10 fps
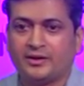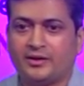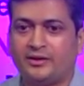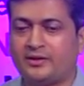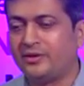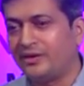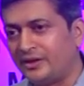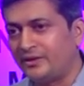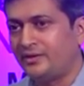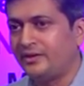The
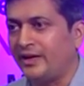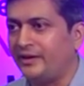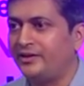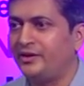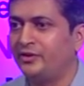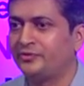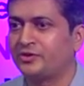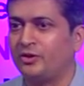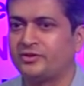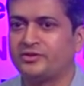third category of
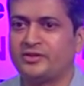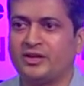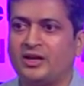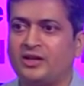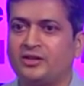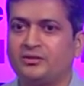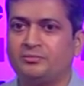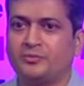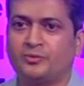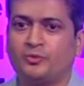stocks are
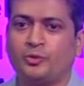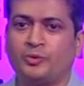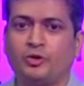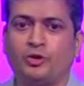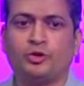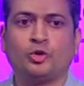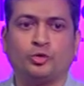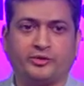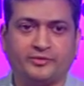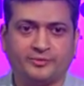what we call
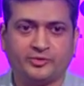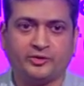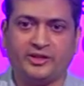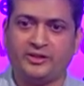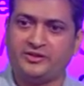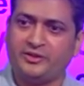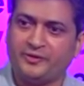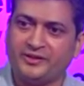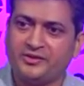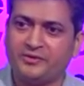growth. So there is
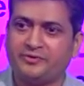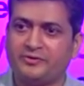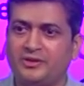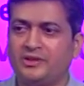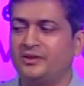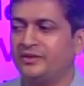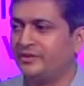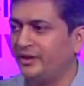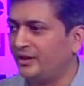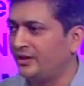defensive,
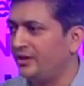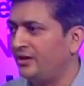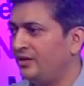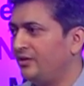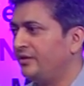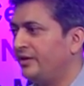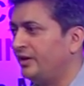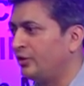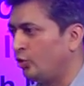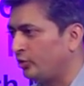cyclical,
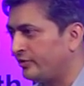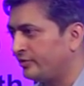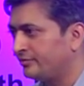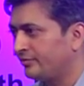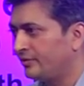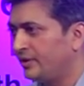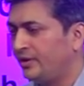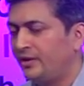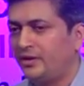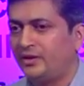and growth.
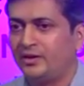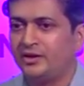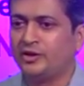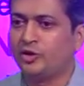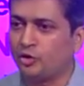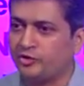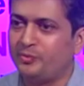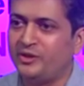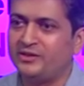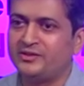Growth
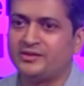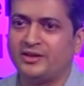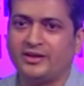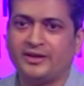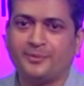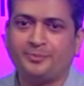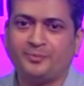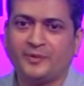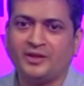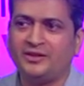means,
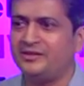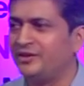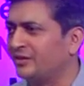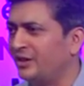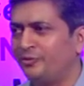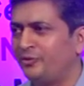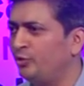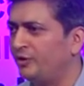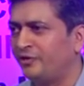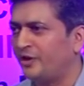and these have come few
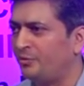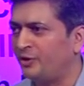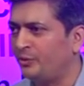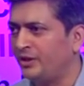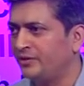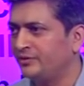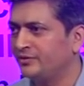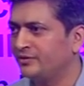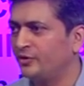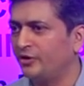and far between,
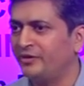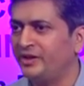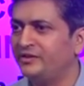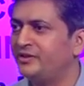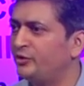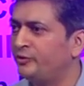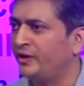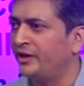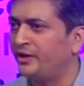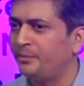it's not very easy to
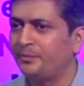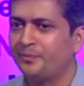find them,